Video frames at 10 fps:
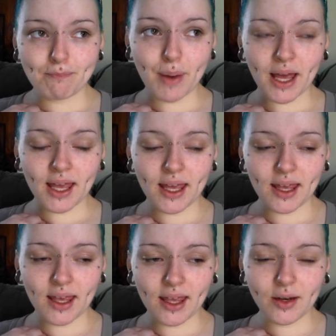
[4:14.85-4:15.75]
but
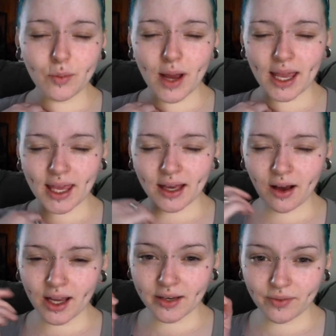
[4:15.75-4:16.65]
in a way it
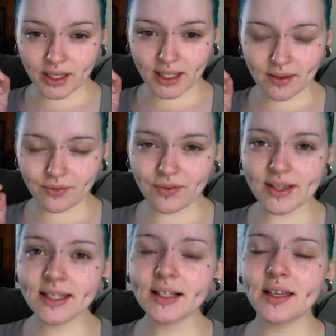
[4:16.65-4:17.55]
kind of like, it
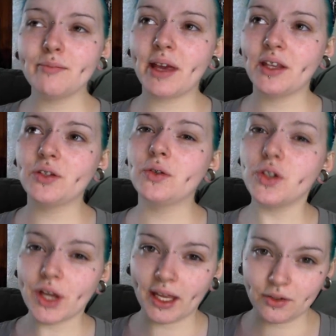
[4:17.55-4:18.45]
physically makes you
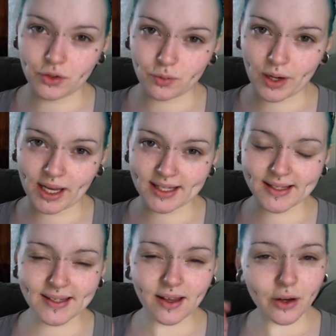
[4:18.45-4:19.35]
change your ways,
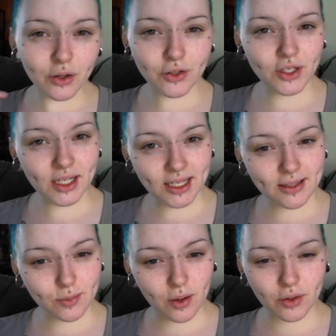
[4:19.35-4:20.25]
and
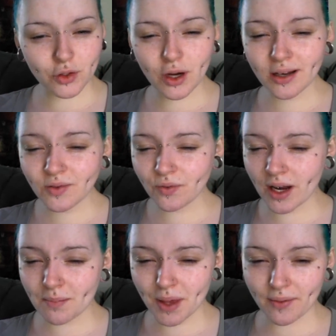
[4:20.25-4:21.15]
psychologically as well, because you kind of
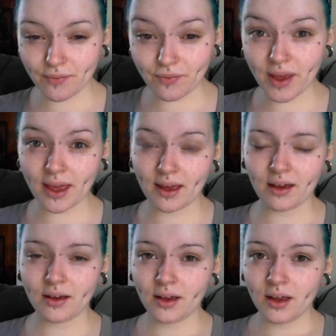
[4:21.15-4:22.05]
develop a
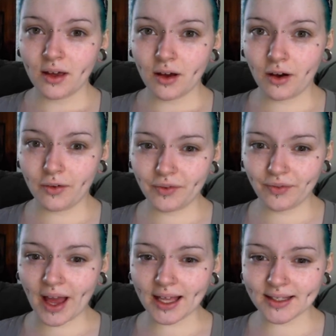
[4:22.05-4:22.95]
fear of
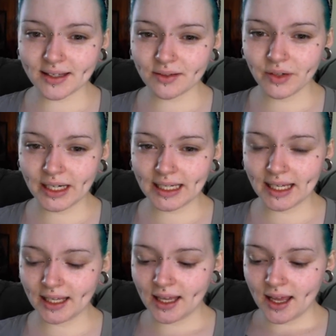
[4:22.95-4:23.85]
fat,
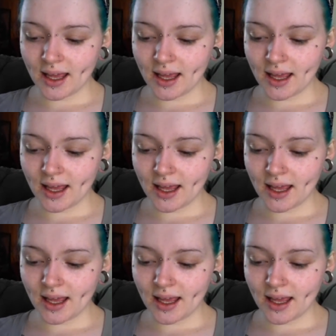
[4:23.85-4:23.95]
really.